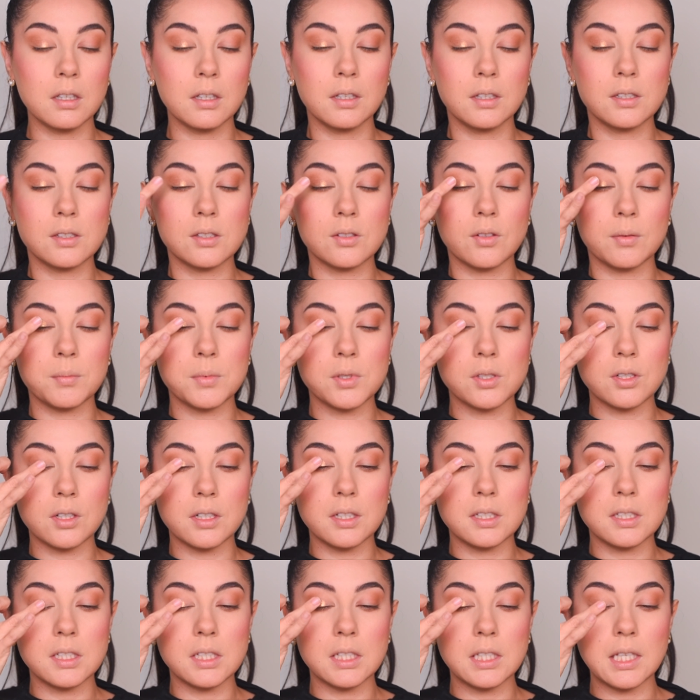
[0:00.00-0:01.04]
So I'm
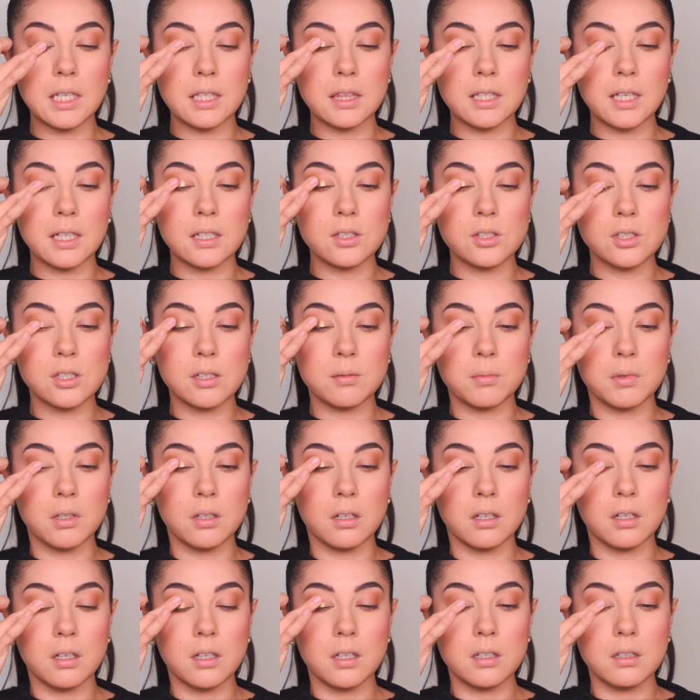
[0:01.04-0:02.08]
starting to get that shimmer
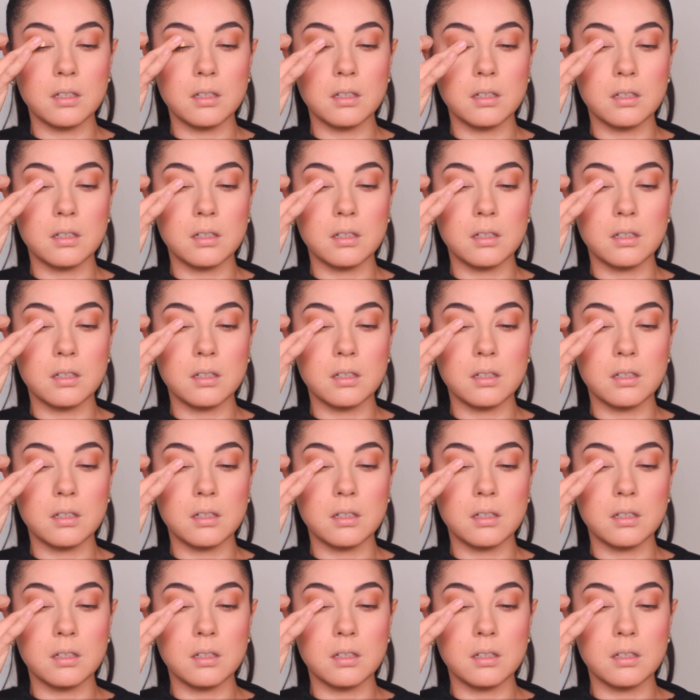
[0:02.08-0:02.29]
on